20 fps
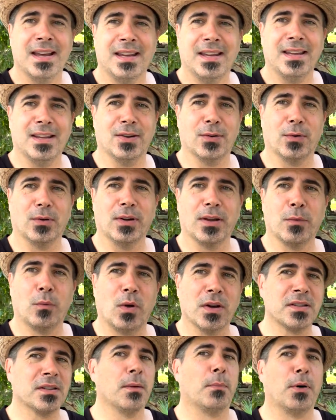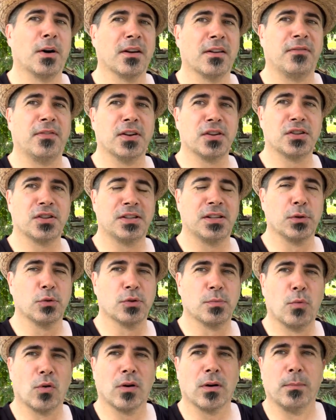You know, it wasn't about efficiency. It was
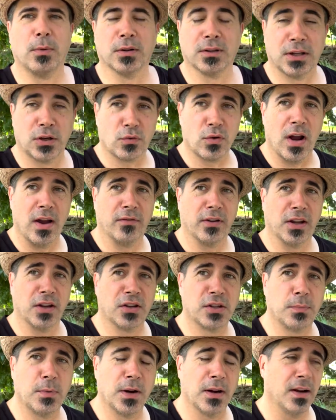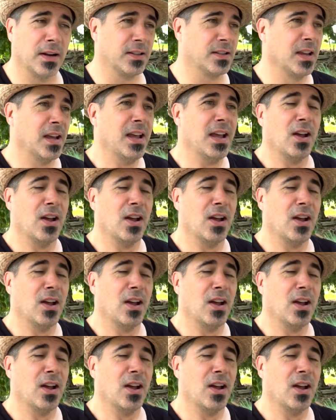more about the driving experience.